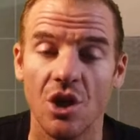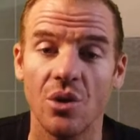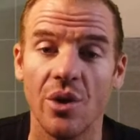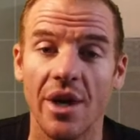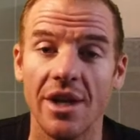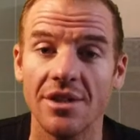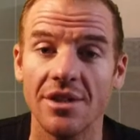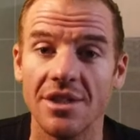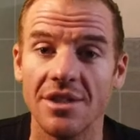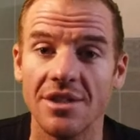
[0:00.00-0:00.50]
you
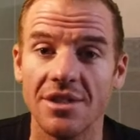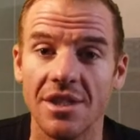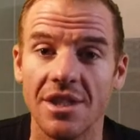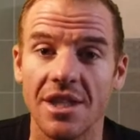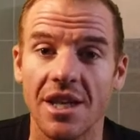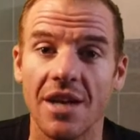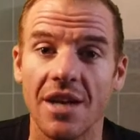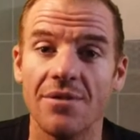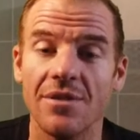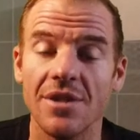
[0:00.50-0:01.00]
actually
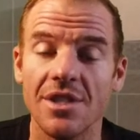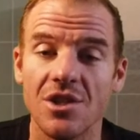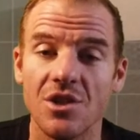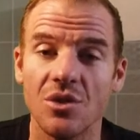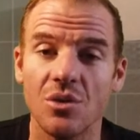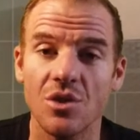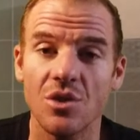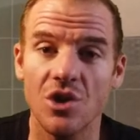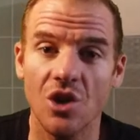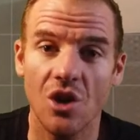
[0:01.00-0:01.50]
see every
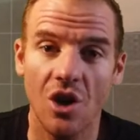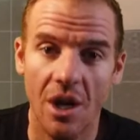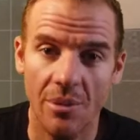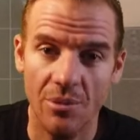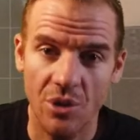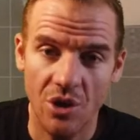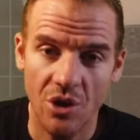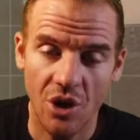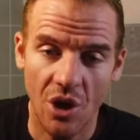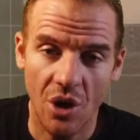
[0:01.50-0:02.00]
single
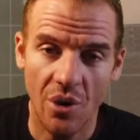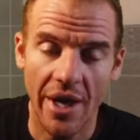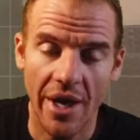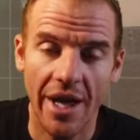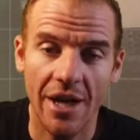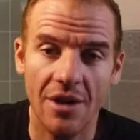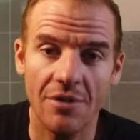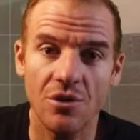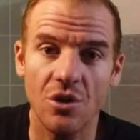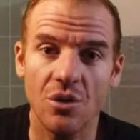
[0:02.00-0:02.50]
time you go
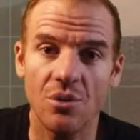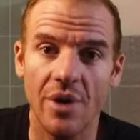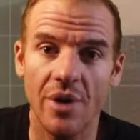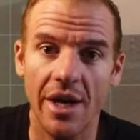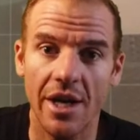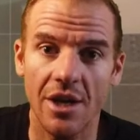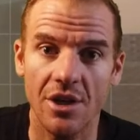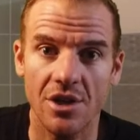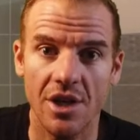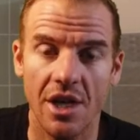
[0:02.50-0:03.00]
out of your
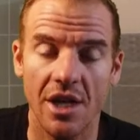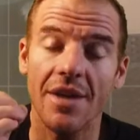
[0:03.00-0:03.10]
range,